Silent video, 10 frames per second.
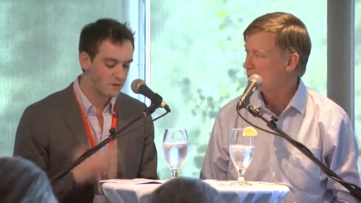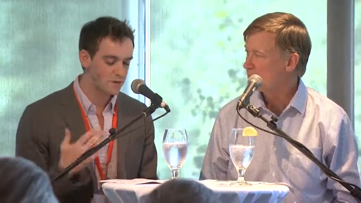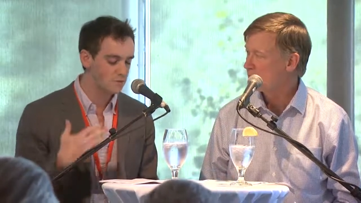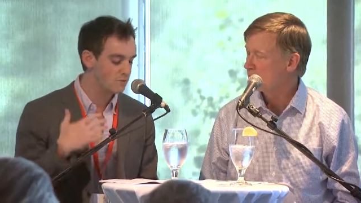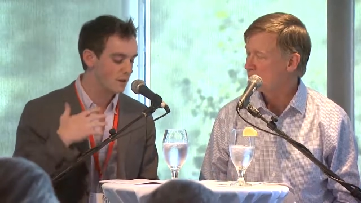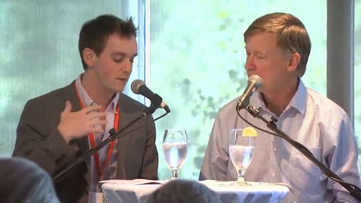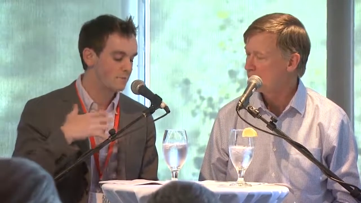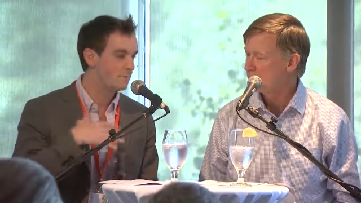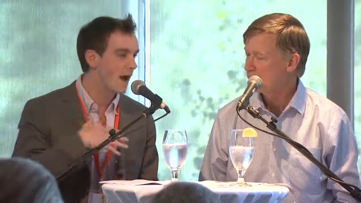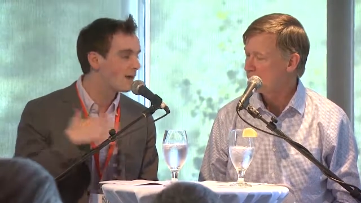Speaker 1: do you
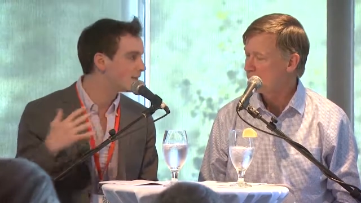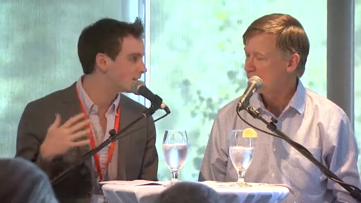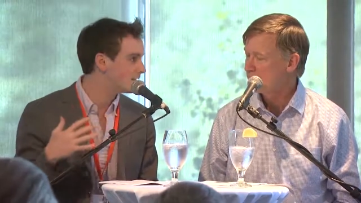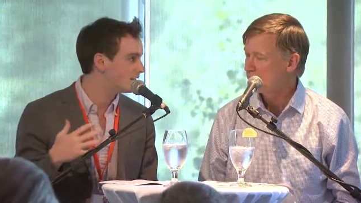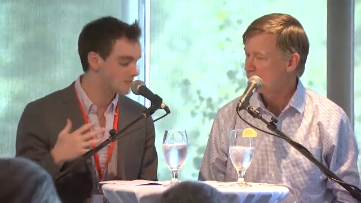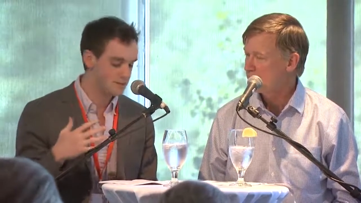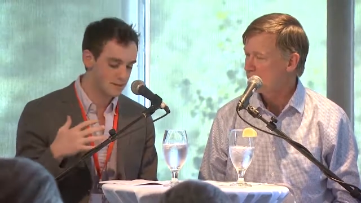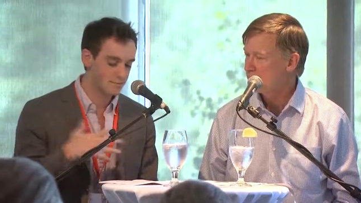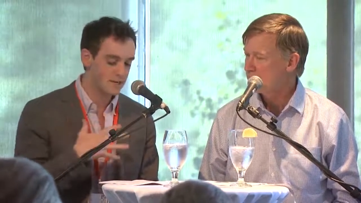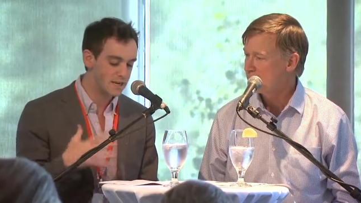balance these
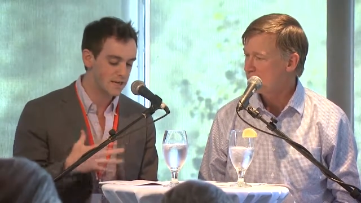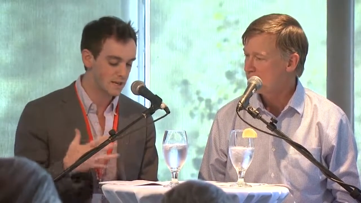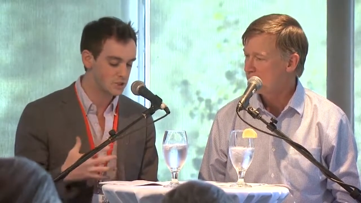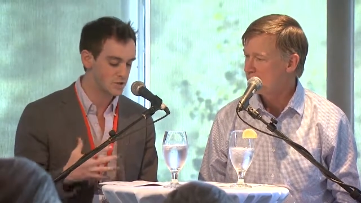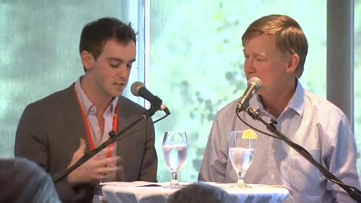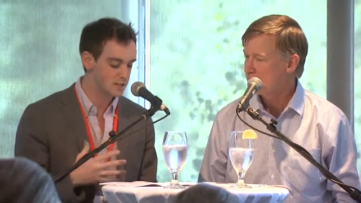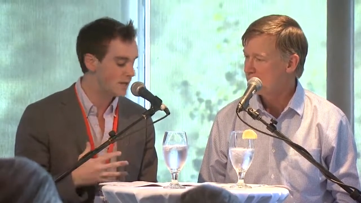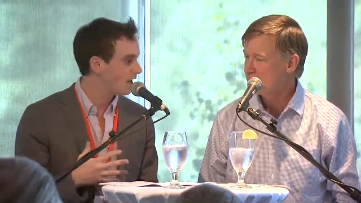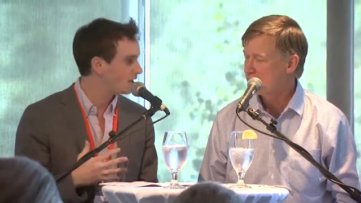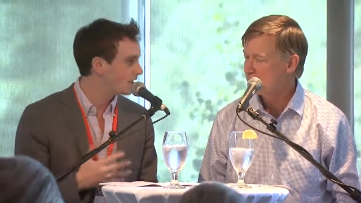competing interests
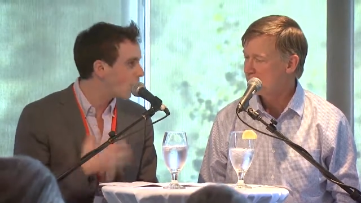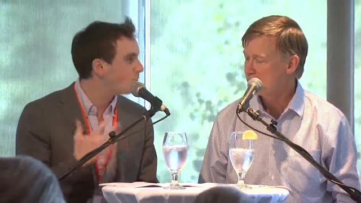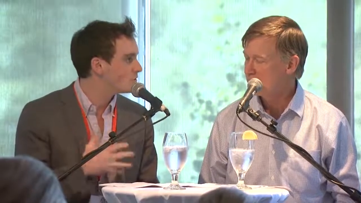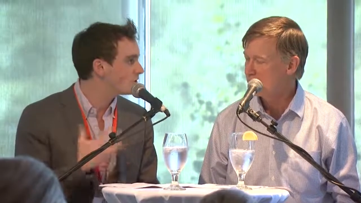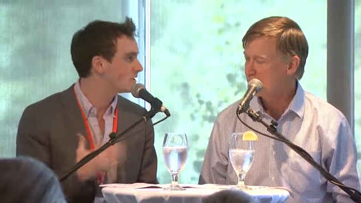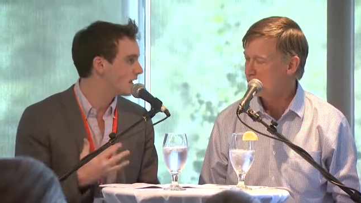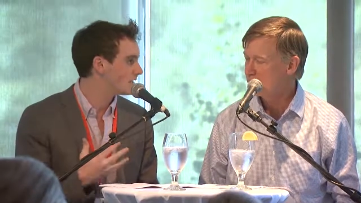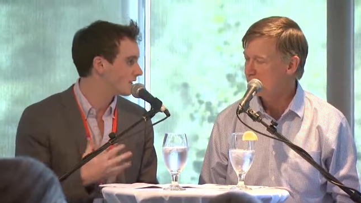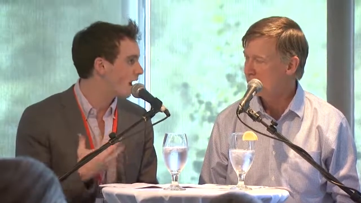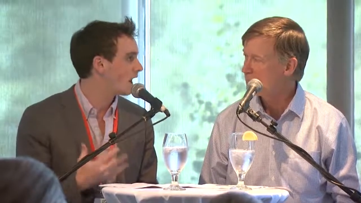to help your
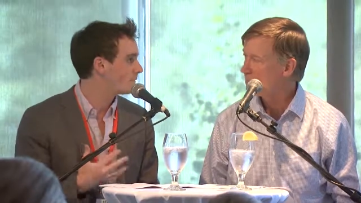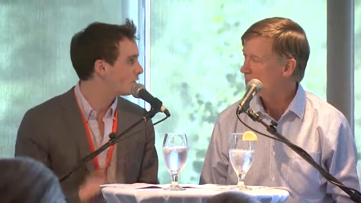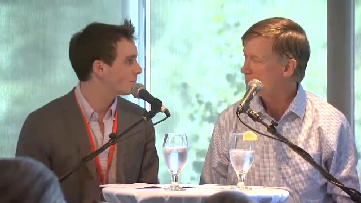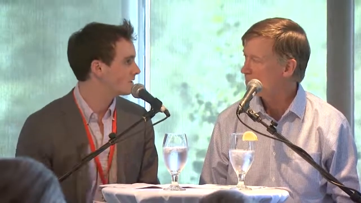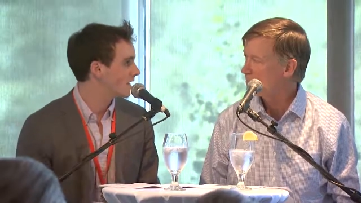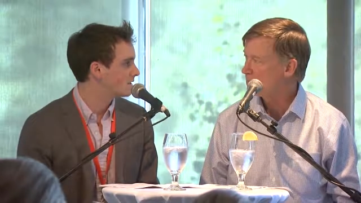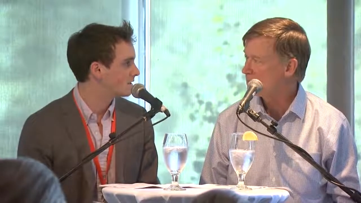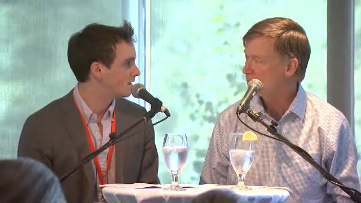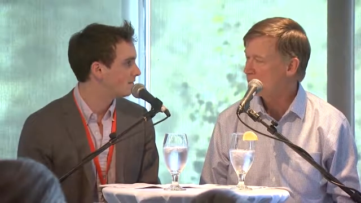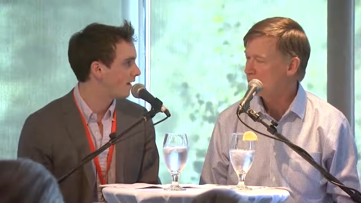state's economy while
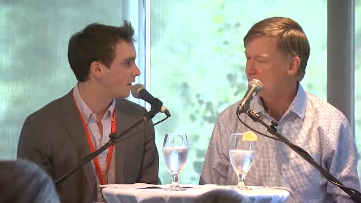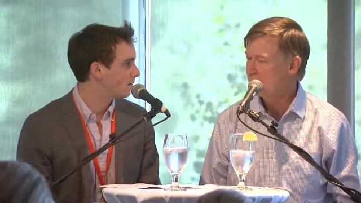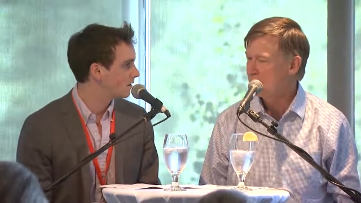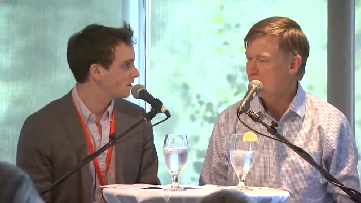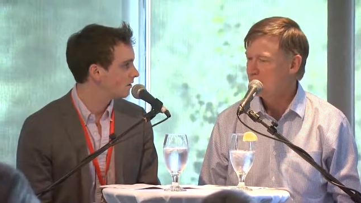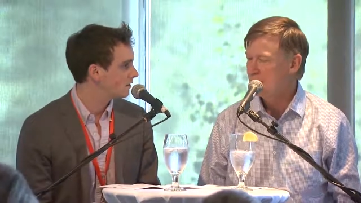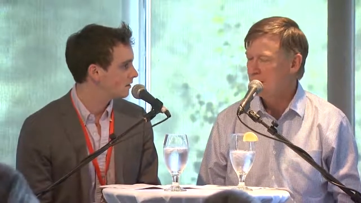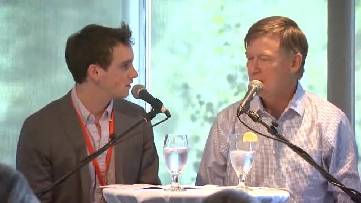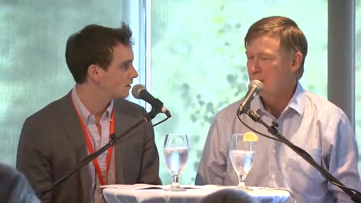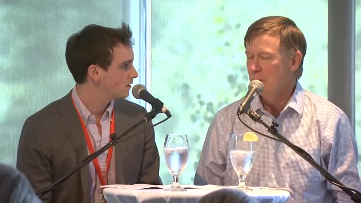protecting the environment?
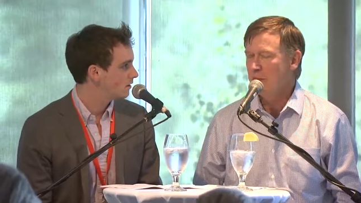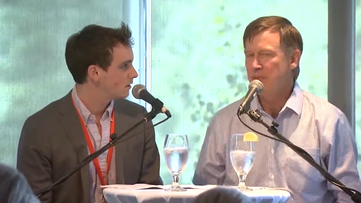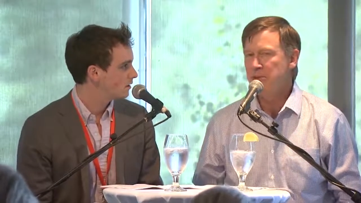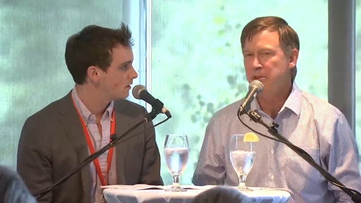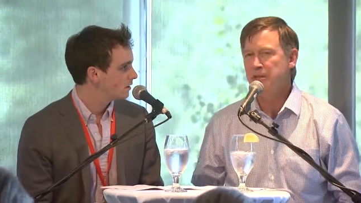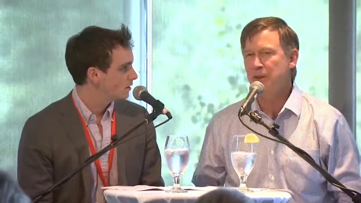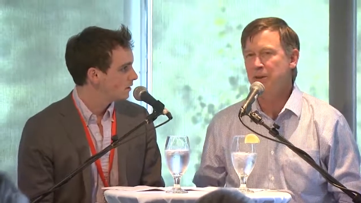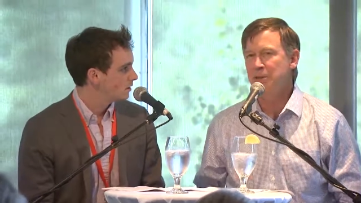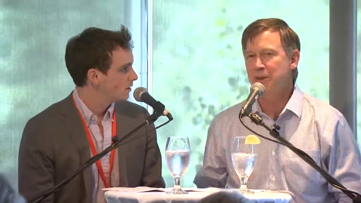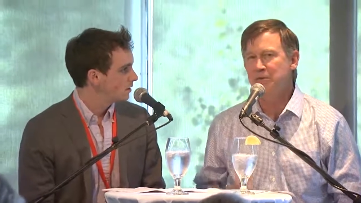
Speaker 2: Well, first, you
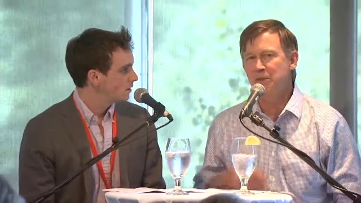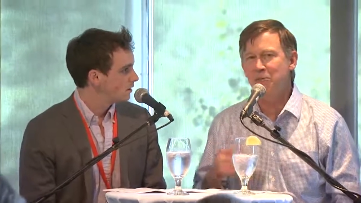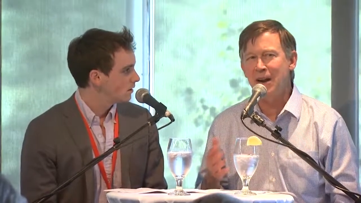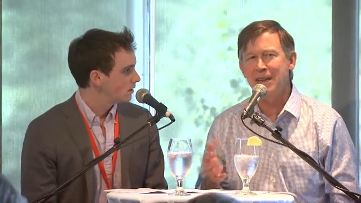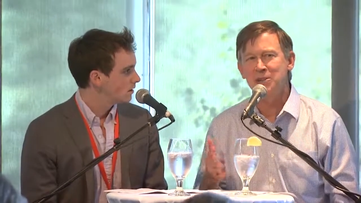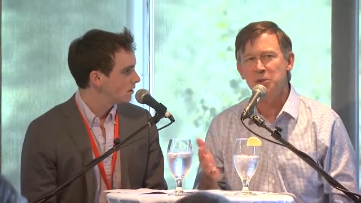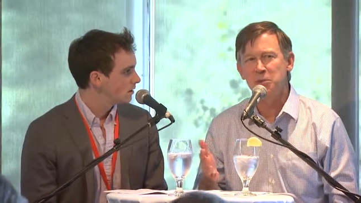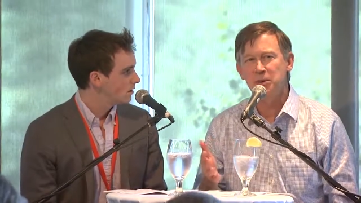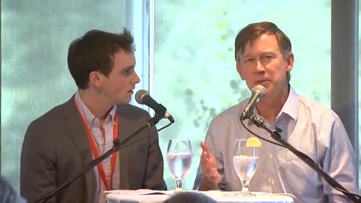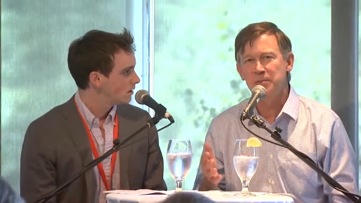know, the, the
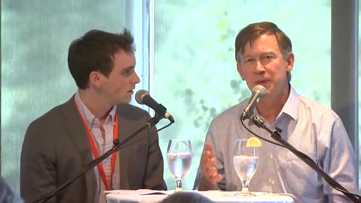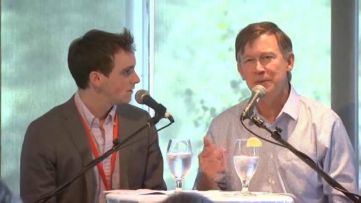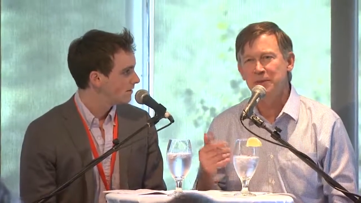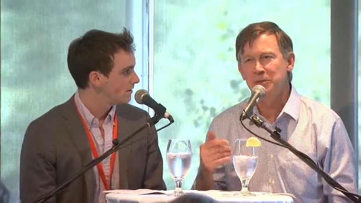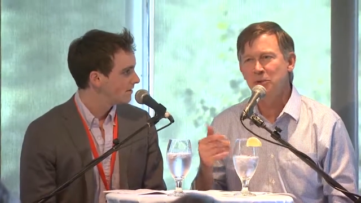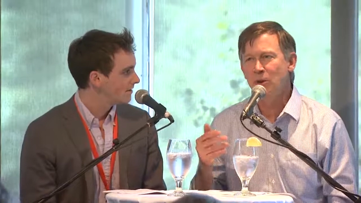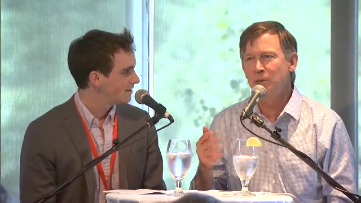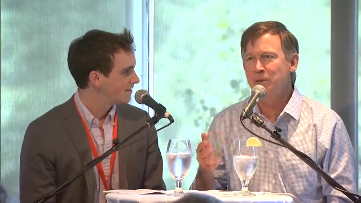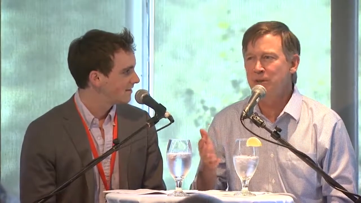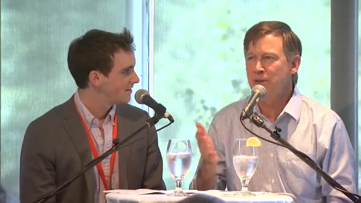Frackenlooper. I mean, if you grow
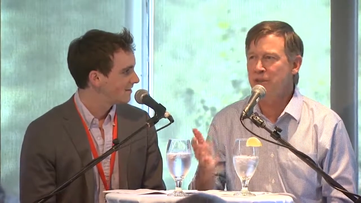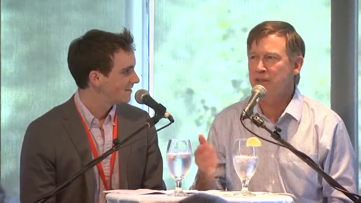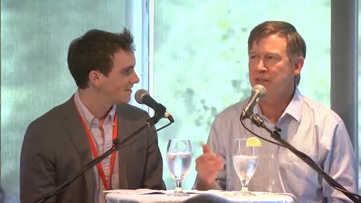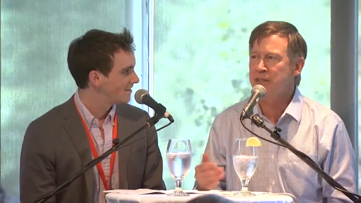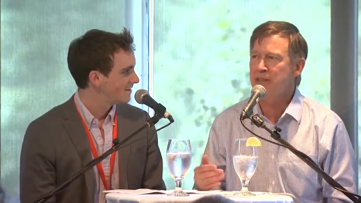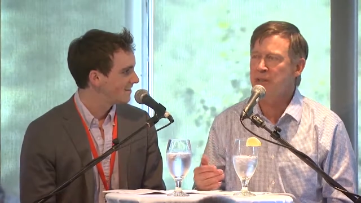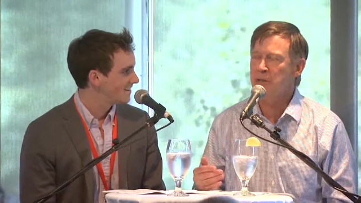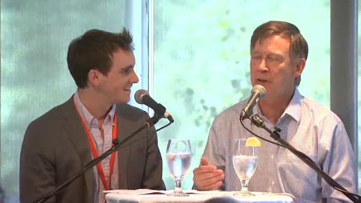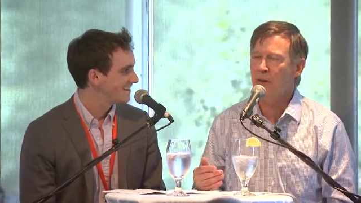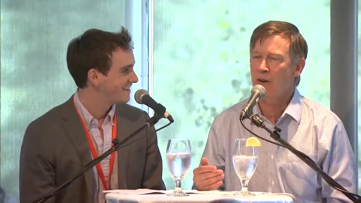up and you're a little kid and you've
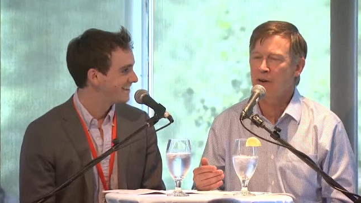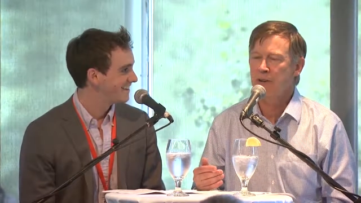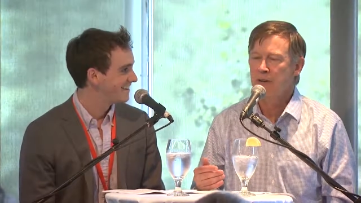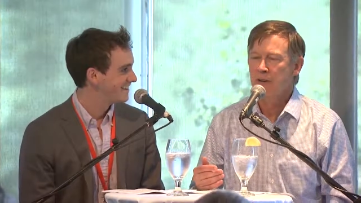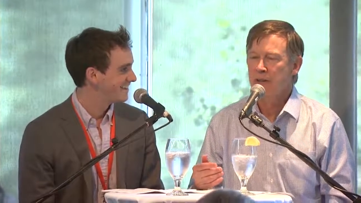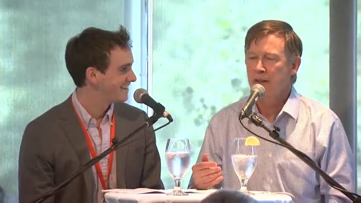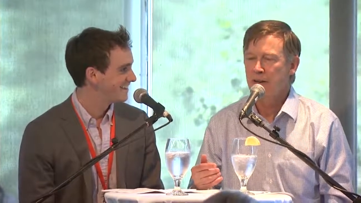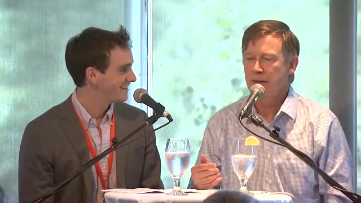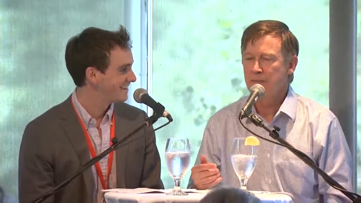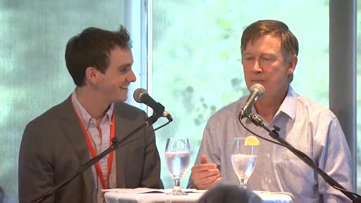been called,
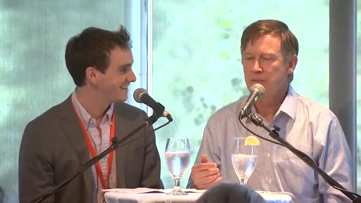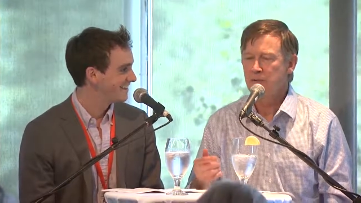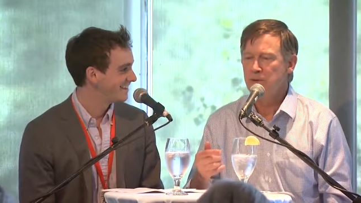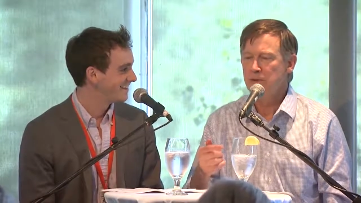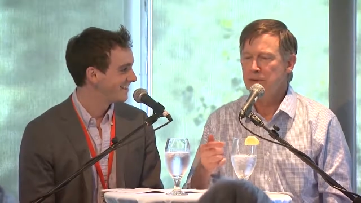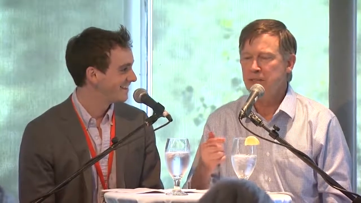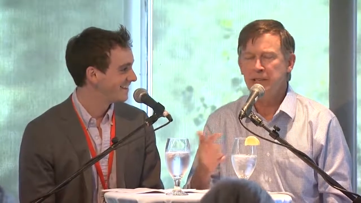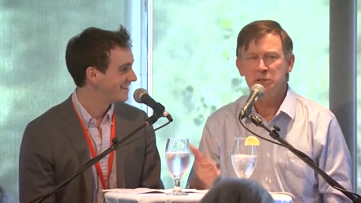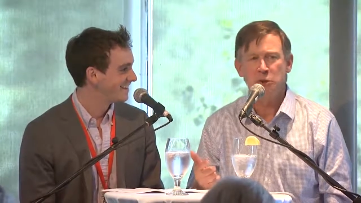uh, Chicken